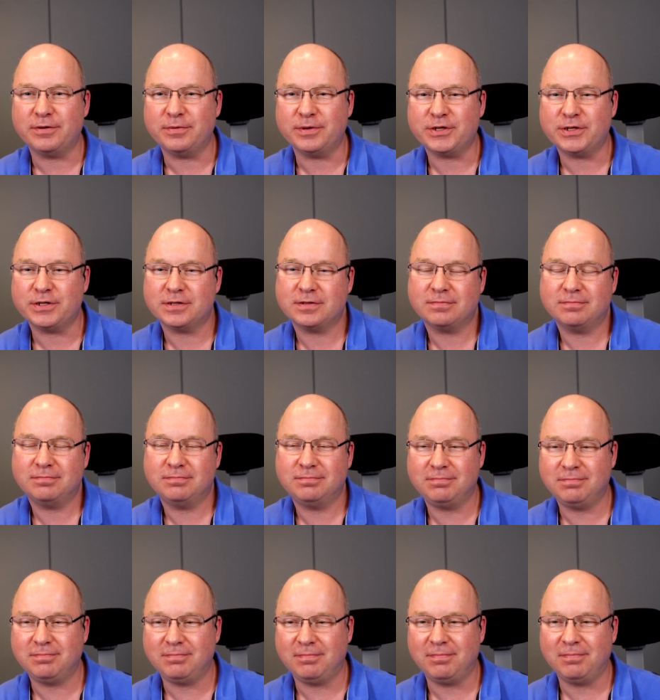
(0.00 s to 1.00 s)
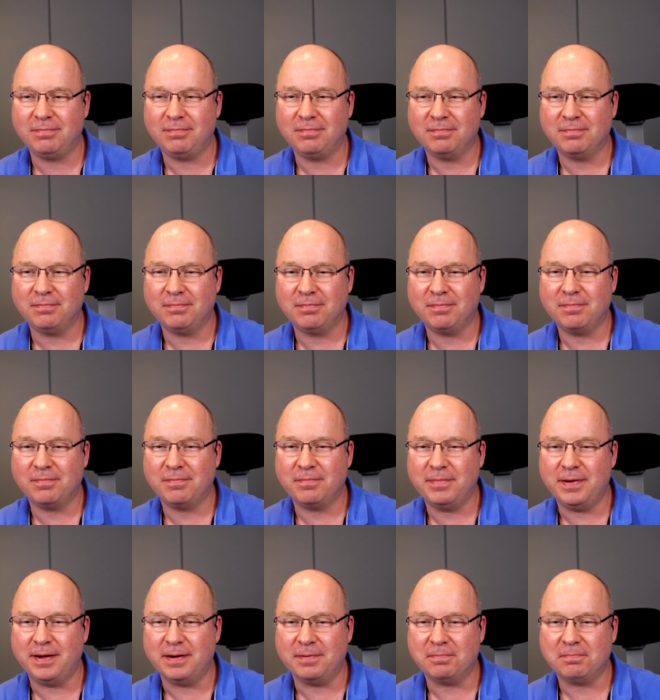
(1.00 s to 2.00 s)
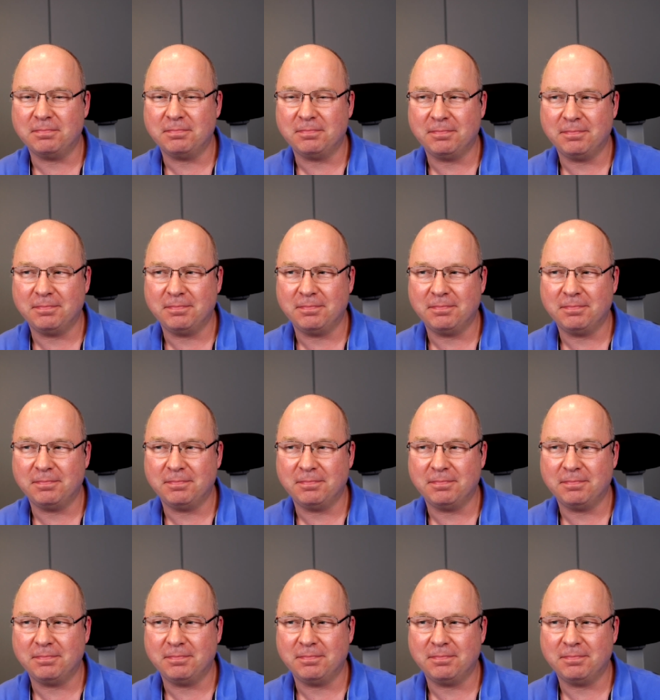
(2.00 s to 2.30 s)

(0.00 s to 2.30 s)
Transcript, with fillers: Which is, you know.